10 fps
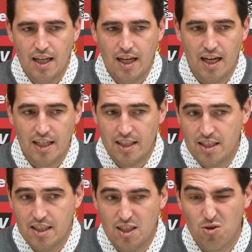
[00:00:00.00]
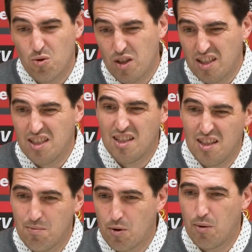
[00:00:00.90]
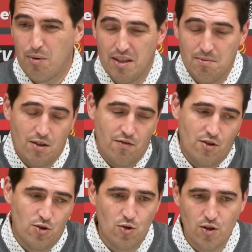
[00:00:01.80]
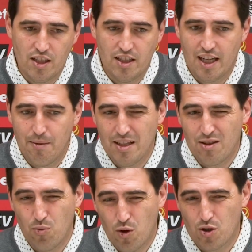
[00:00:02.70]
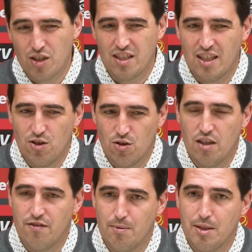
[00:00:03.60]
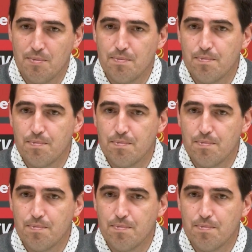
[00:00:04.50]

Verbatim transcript: And it's it's true that it's the probably no for sure the, the game that worst sensation leaves me.